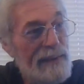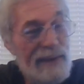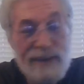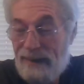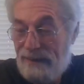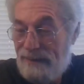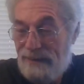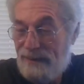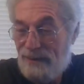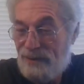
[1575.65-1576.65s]
And
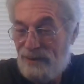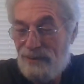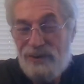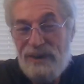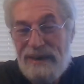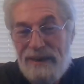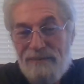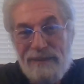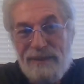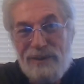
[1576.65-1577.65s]
you know, it's so
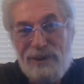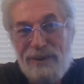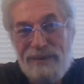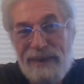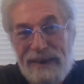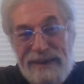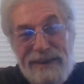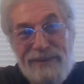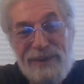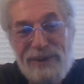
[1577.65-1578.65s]
cheap and so
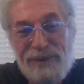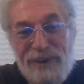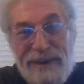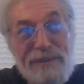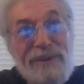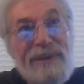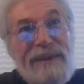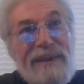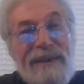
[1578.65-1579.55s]
effective. It's incredible.